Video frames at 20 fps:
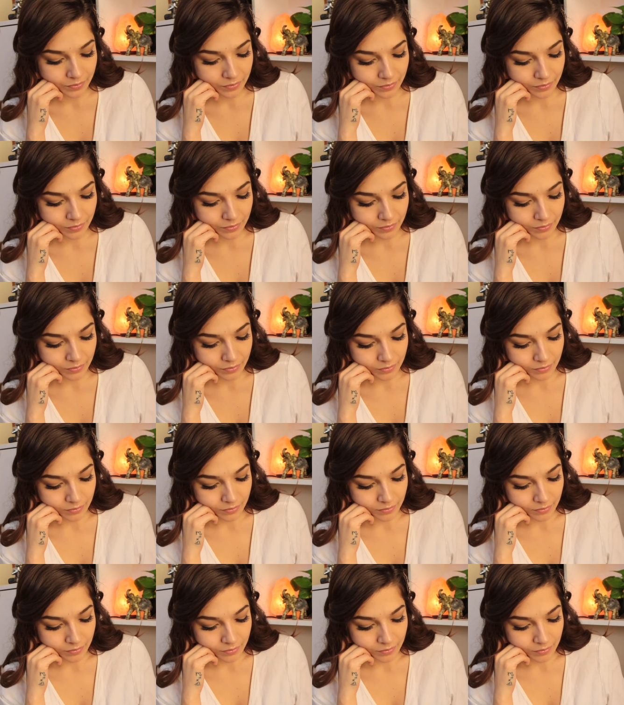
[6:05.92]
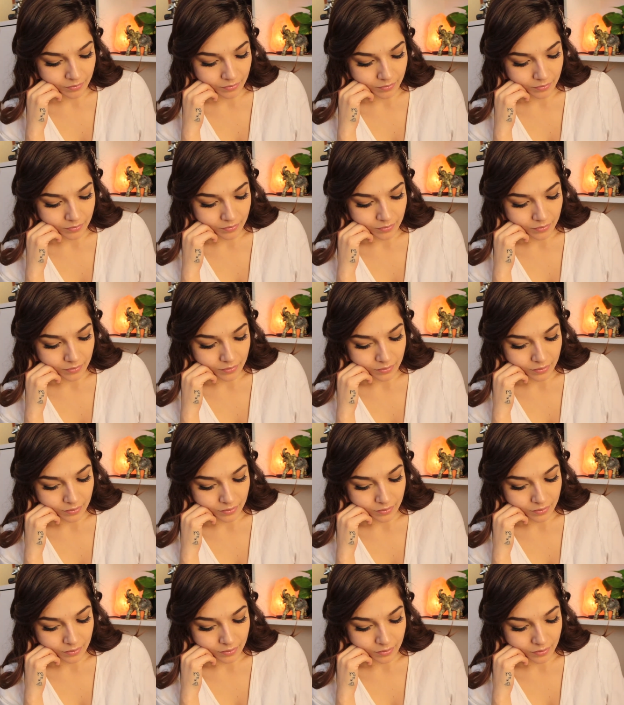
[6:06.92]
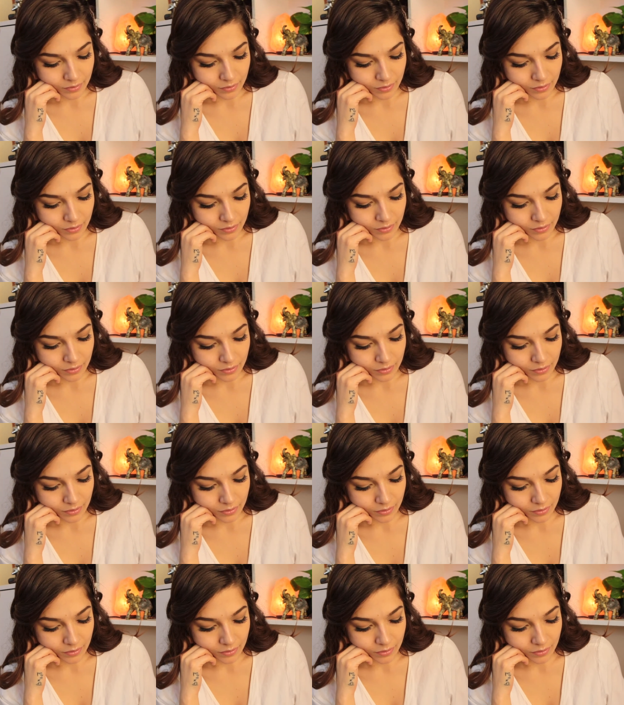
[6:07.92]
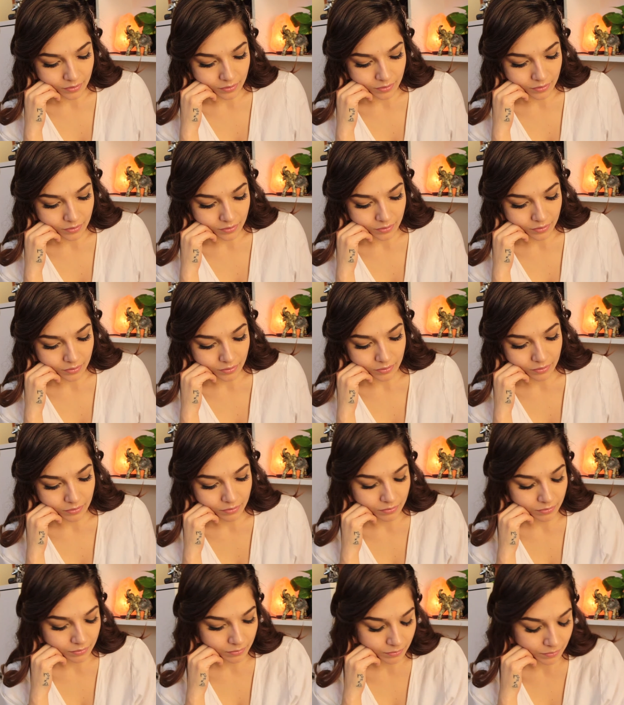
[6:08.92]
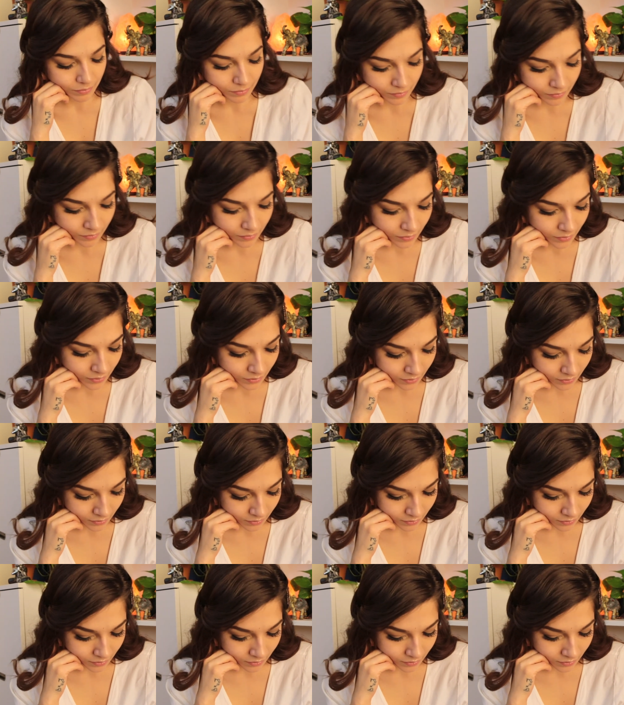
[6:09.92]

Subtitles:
(no one is talking)